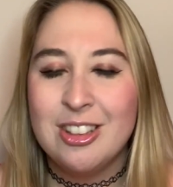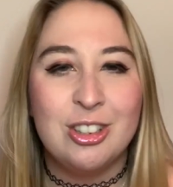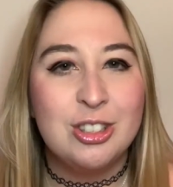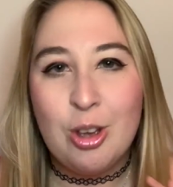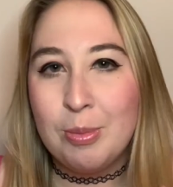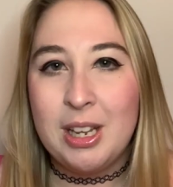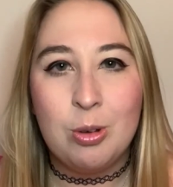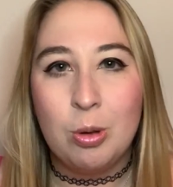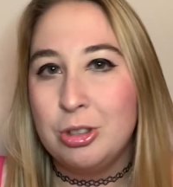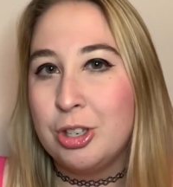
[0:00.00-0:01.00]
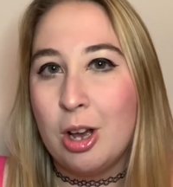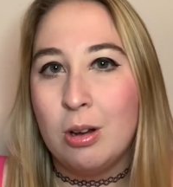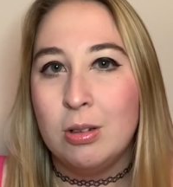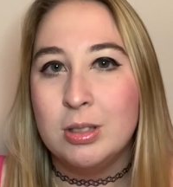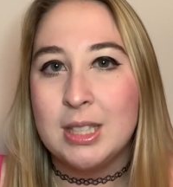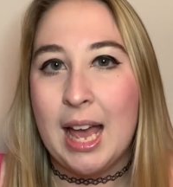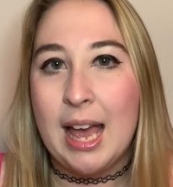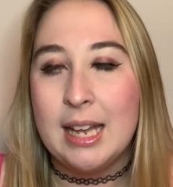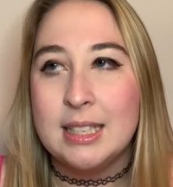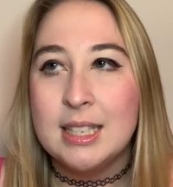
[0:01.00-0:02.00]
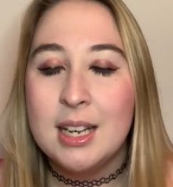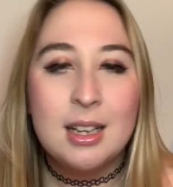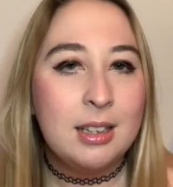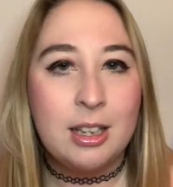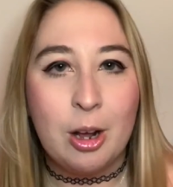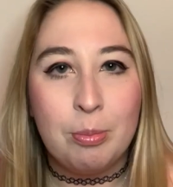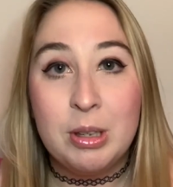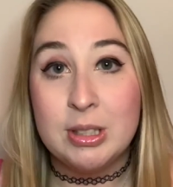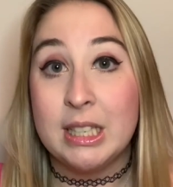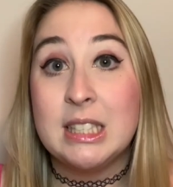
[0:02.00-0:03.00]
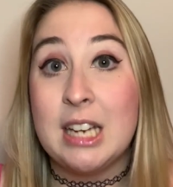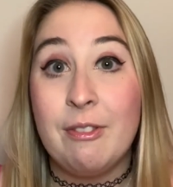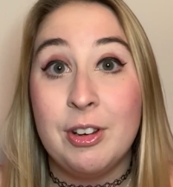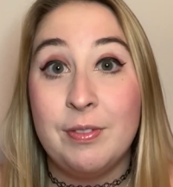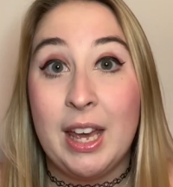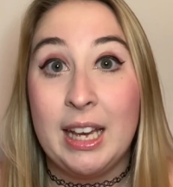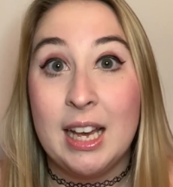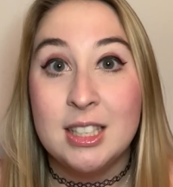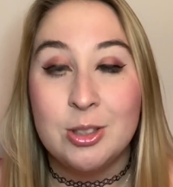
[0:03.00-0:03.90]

there's so many cool shows and music stuff in Vegas.